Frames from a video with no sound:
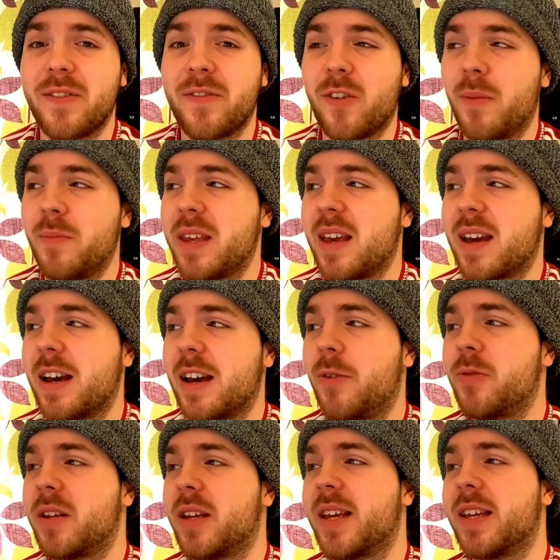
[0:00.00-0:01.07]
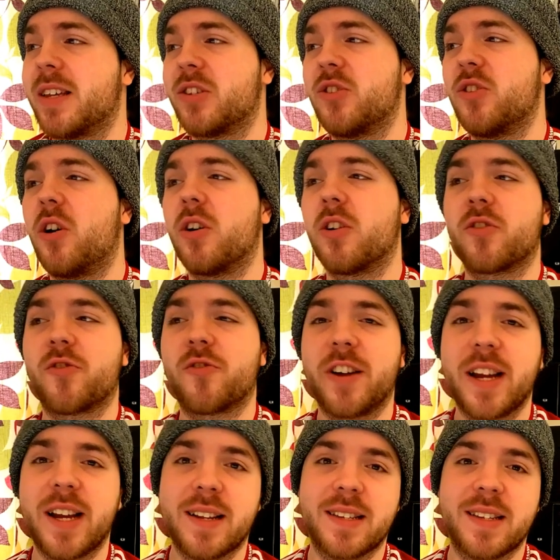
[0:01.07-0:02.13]
from the account. It is not
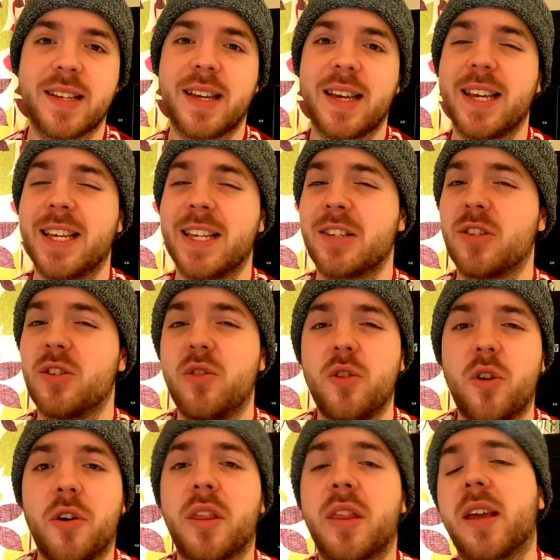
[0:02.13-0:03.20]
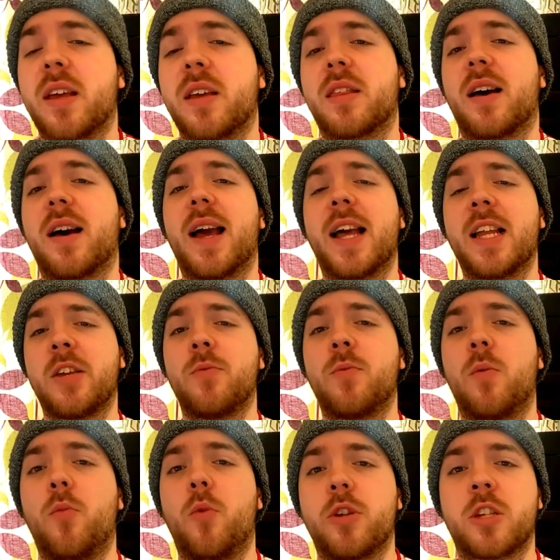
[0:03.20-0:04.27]
great. It is nothing that
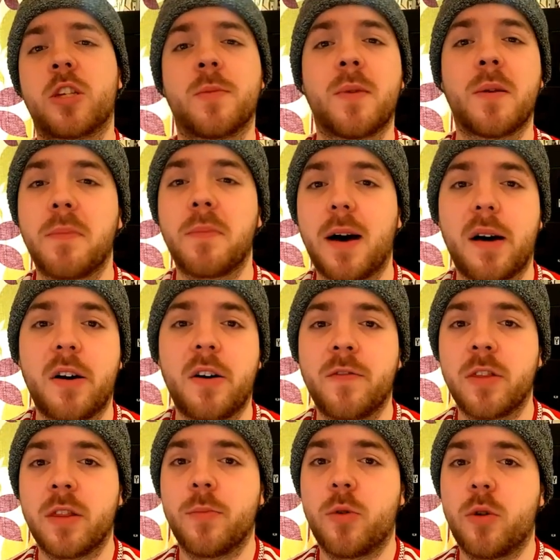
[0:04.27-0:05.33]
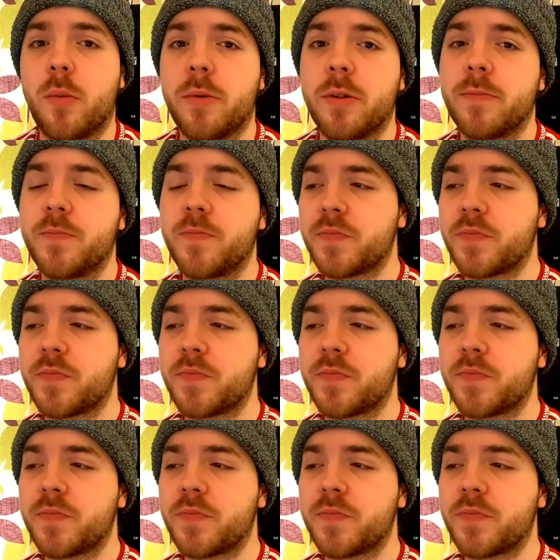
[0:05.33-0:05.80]
anyone wants to be part of at the moment.